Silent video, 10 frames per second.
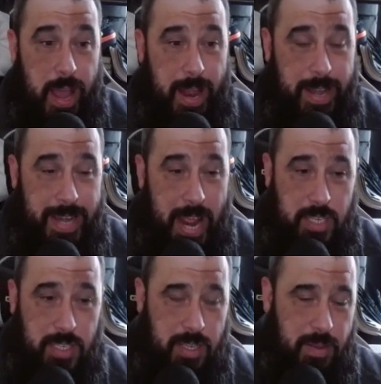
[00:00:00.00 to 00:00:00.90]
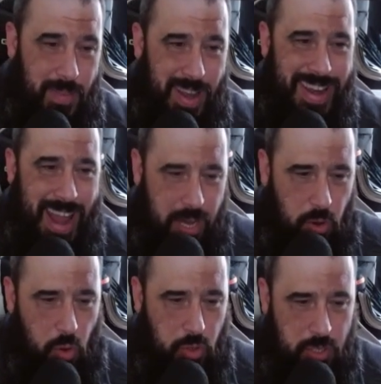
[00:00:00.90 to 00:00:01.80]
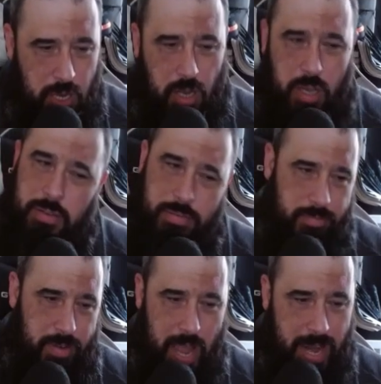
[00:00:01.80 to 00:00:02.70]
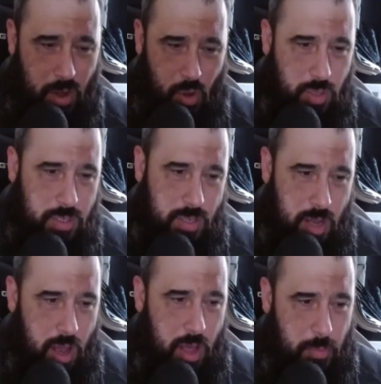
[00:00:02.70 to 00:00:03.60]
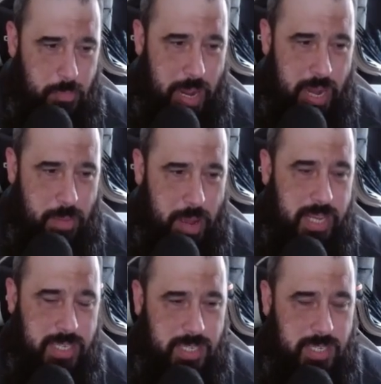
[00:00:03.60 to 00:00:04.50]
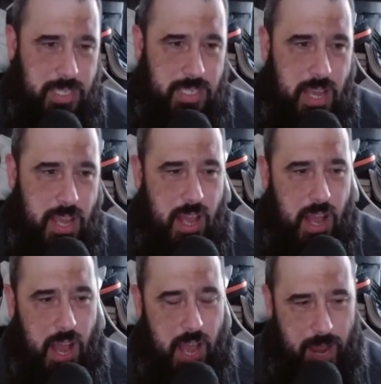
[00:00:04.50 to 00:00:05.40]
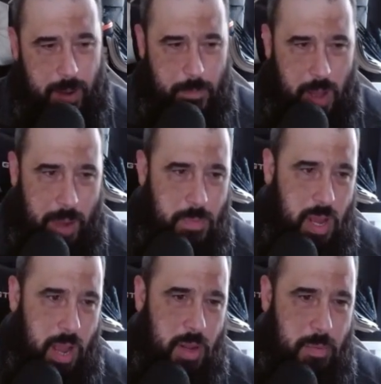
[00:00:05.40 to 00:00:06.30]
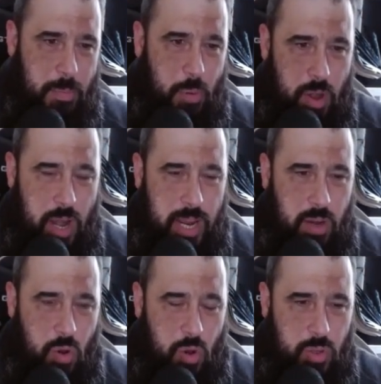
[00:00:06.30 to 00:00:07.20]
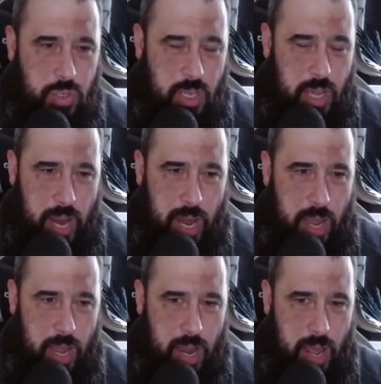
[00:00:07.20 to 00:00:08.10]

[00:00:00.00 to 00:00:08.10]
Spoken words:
Next, Night Lords. Night Lords are the bane of my existence. I'm going to be putting Night Lords in...